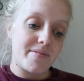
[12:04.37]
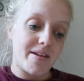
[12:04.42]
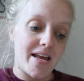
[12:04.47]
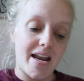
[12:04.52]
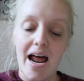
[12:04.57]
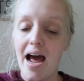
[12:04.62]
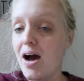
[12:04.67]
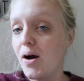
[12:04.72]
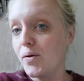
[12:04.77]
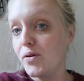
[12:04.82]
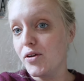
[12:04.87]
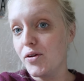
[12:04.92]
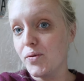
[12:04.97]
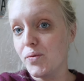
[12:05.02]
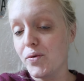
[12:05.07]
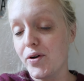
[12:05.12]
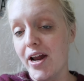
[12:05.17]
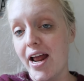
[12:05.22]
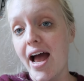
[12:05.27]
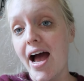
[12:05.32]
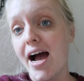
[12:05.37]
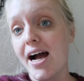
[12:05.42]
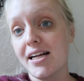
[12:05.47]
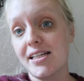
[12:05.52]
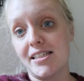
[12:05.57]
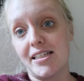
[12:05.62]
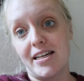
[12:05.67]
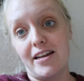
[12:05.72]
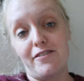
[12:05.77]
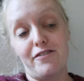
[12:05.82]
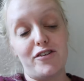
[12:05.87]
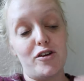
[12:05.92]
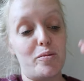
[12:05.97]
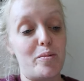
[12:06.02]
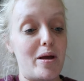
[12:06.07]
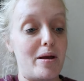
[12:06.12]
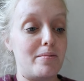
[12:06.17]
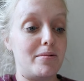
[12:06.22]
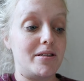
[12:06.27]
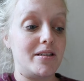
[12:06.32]
and how you'll react and if you'll
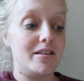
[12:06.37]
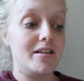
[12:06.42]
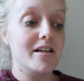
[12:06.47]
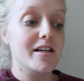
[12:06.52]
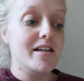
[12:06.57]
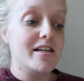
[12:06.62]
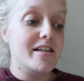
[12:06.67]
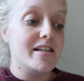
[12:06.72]
be able